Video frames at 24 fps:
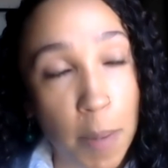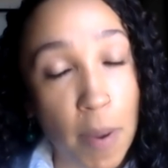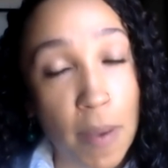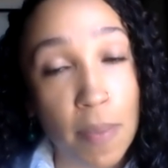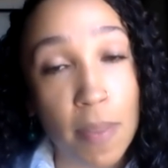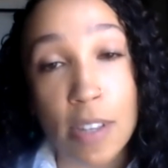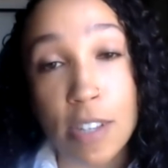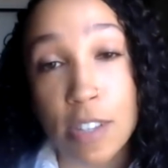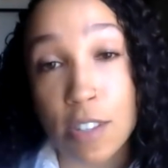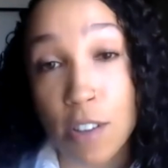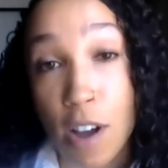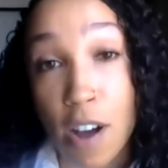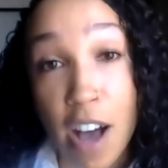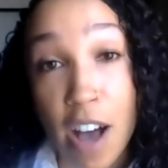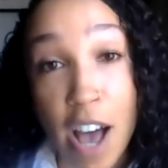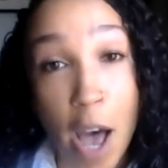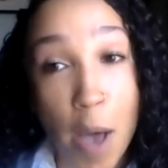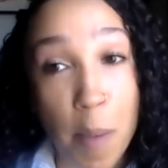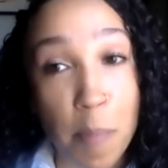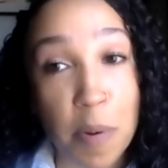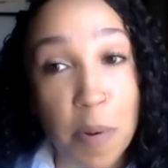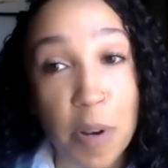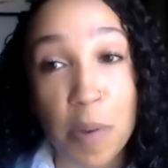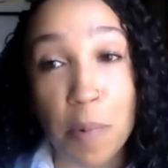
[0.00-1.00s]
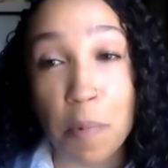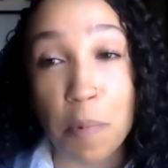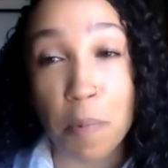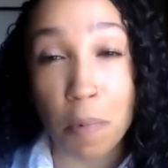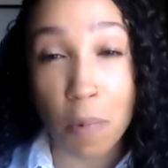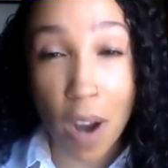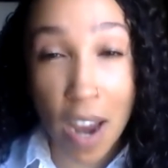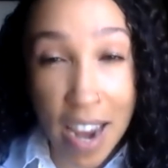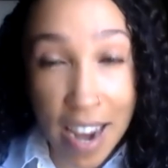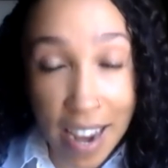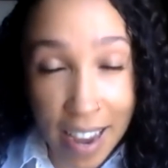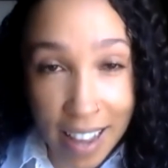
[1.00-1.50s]
And this is all happening
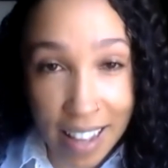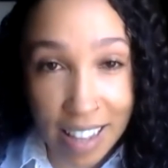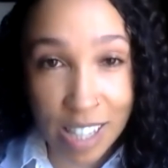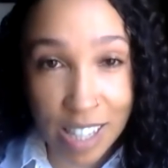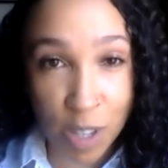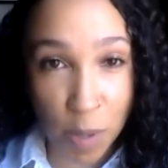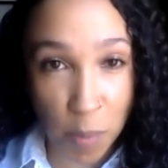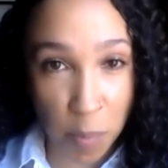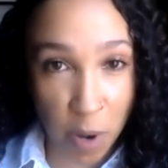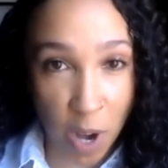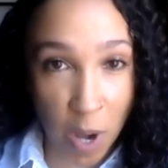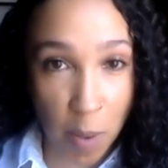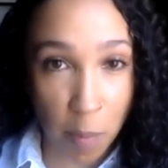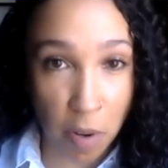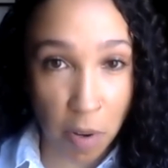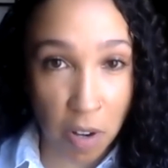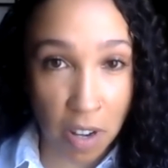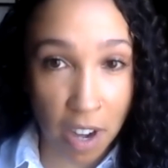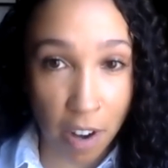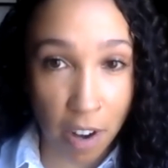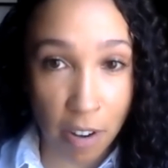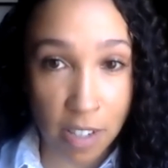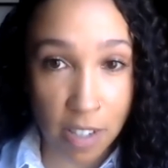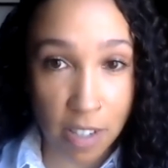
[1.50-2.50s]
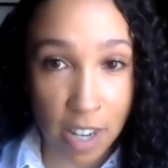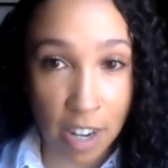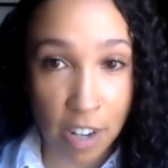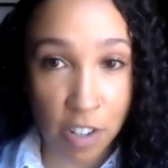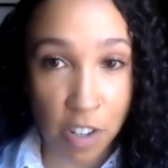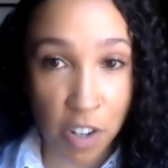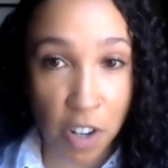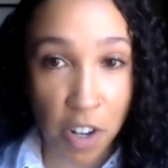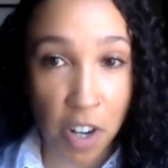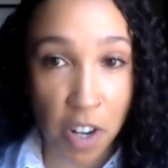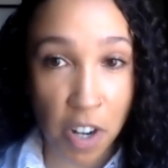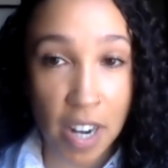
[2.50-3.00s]
right as the primary care
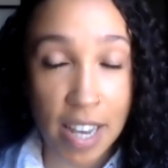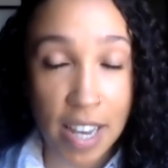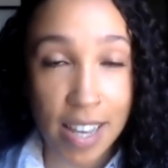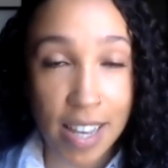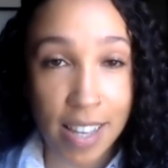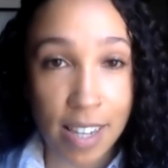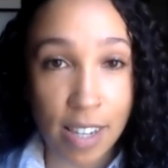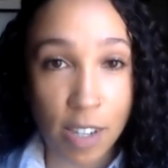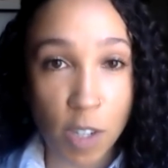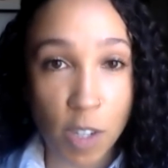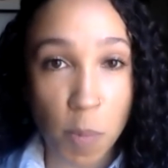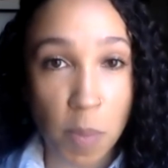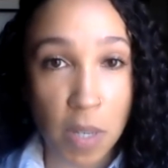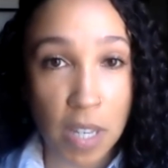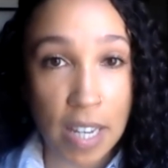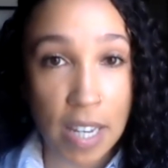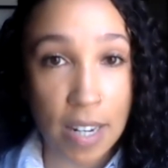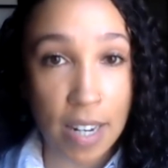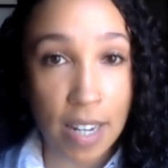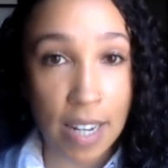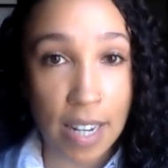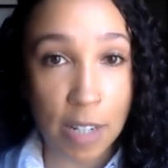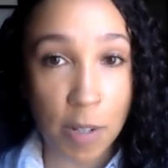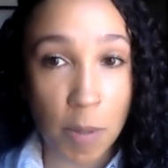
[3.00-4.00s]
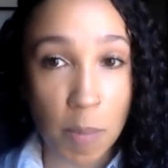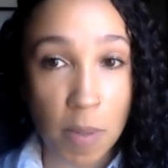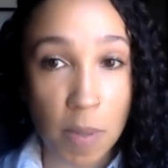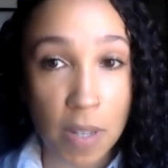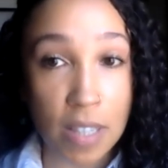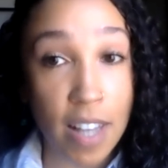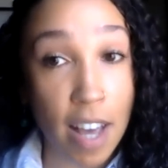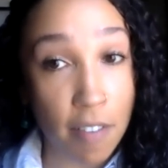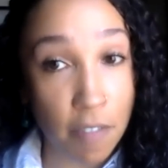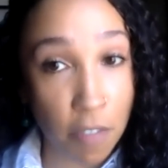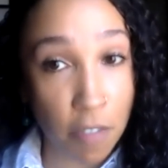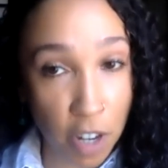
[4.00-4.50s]
sector is beginning to be
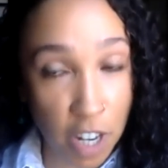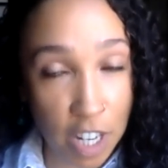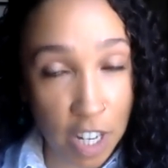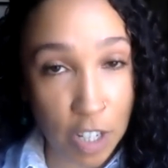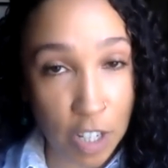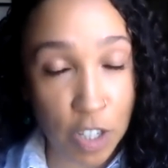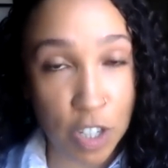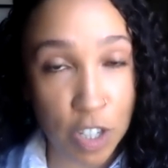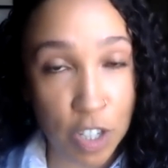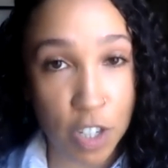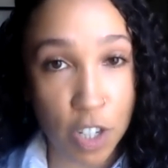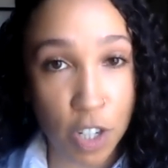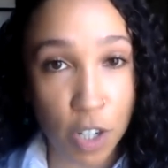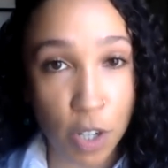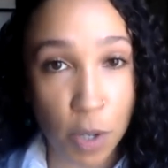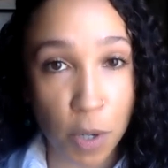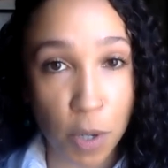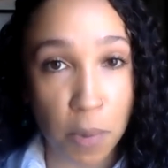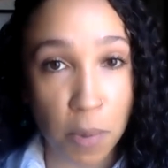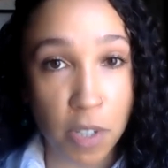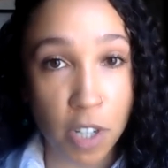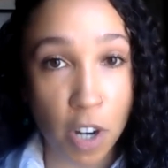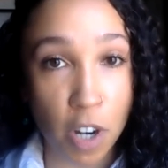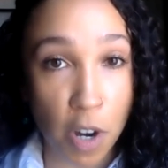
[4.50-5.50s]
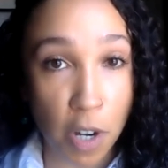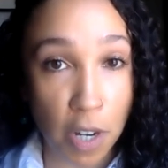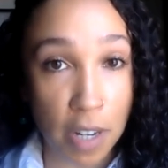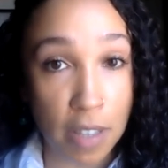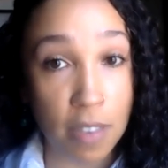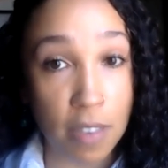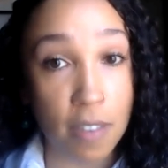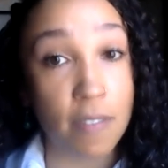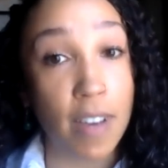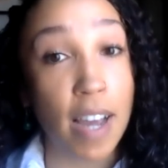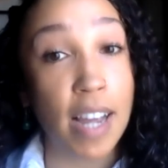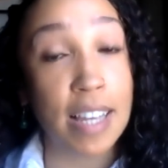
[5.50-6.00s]
leveraged to target
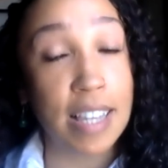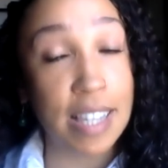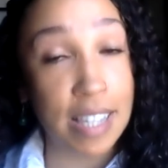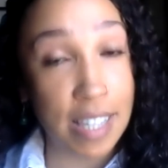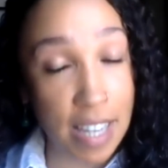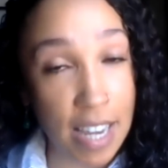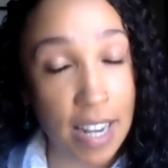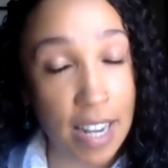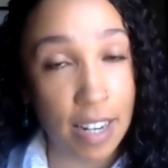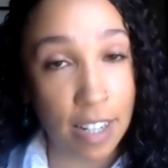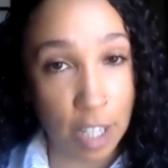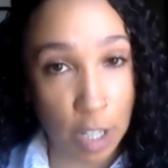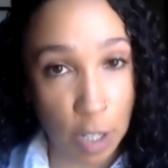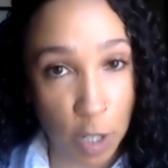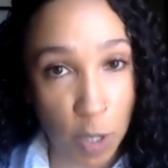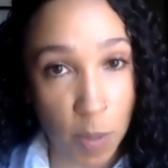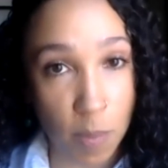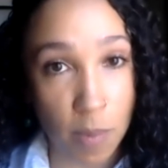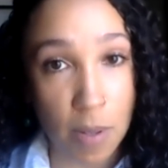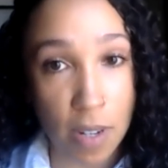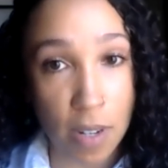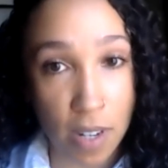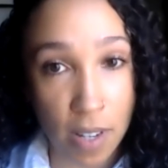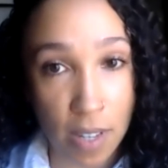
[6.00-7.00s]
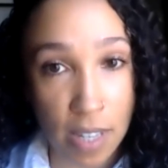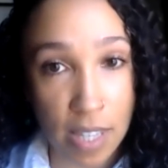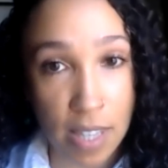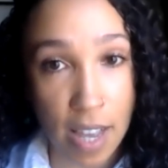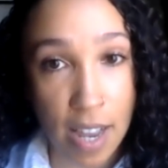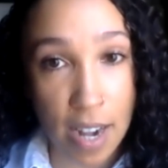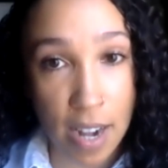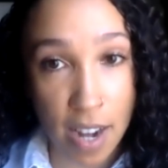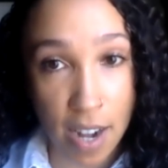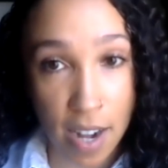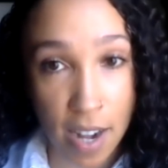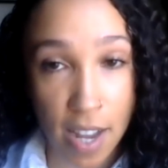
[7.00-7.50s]
the vaccine to communities
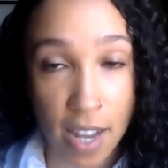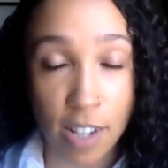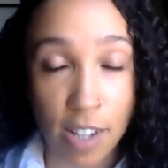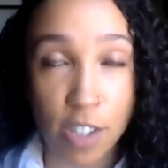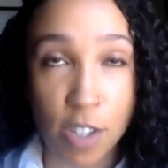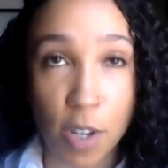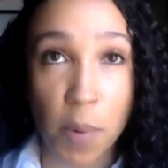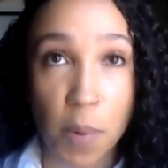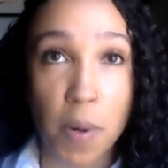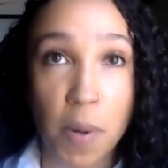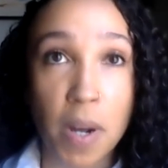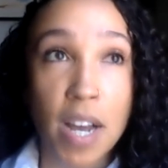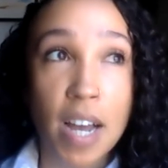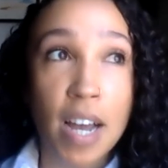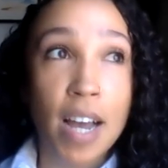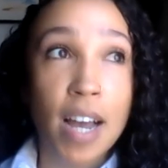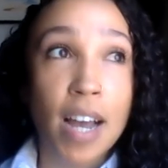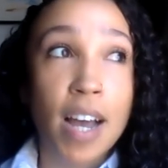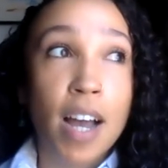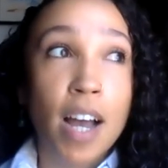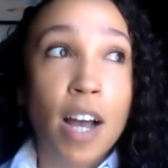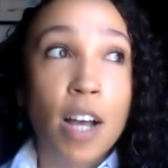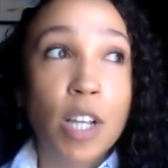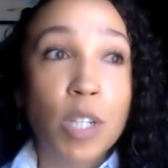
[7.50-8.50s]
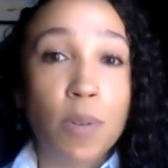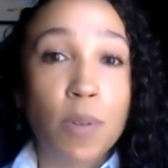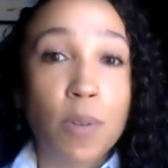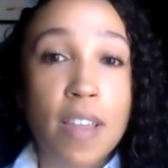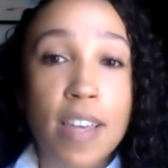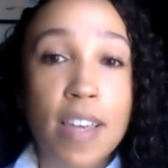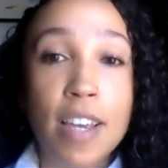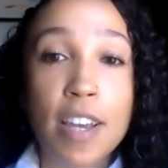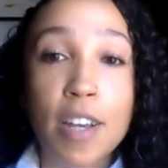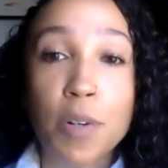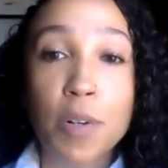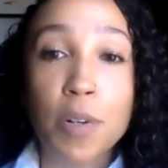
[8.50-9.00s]
that need it. So I
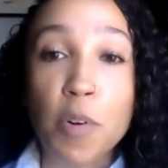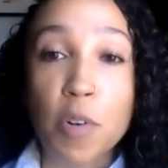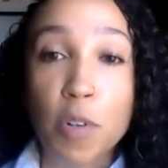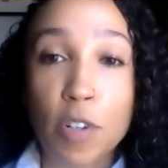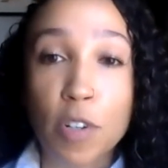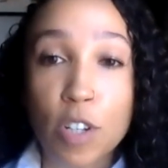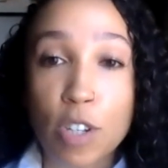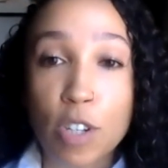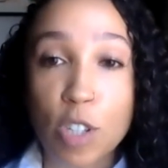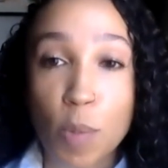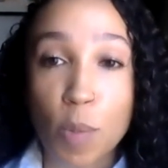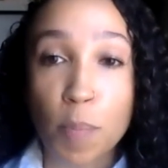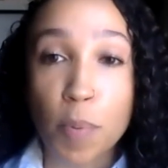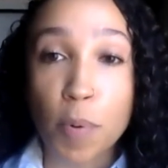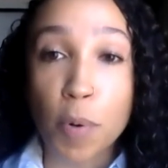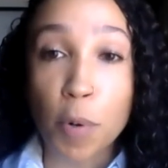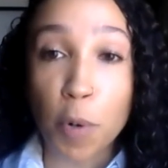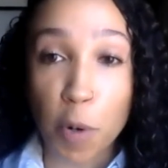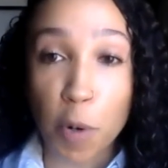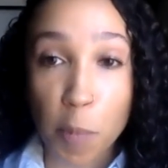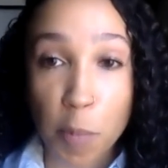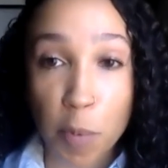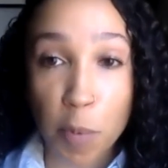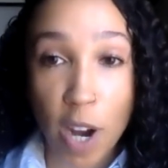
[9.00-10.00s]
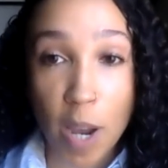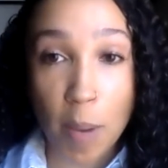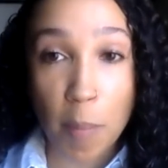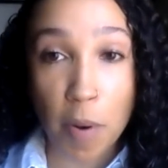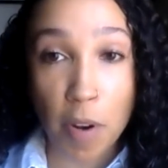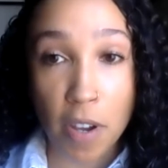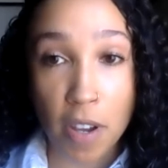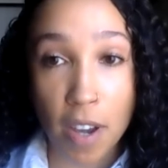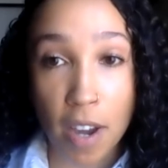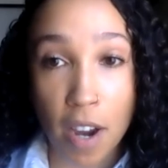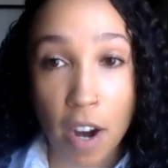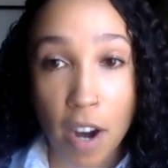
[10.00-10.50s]
think in order to support
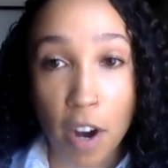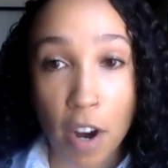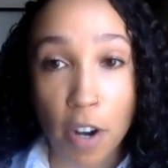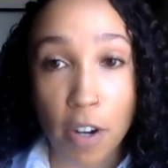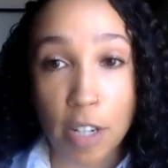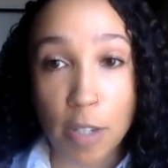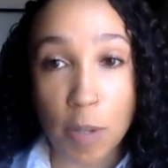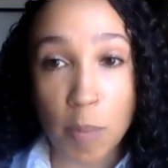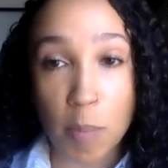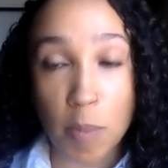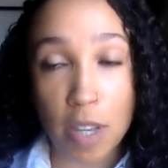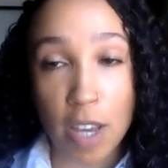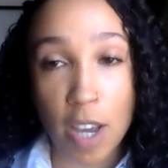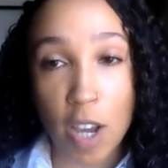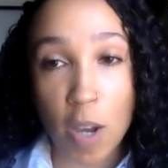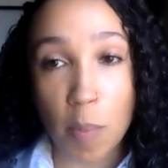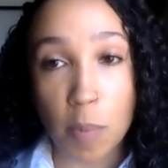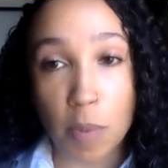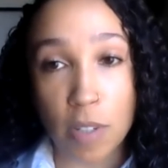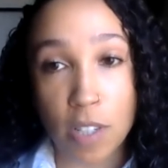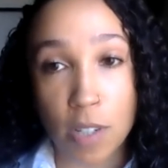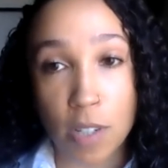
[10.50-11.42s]
primary care to be able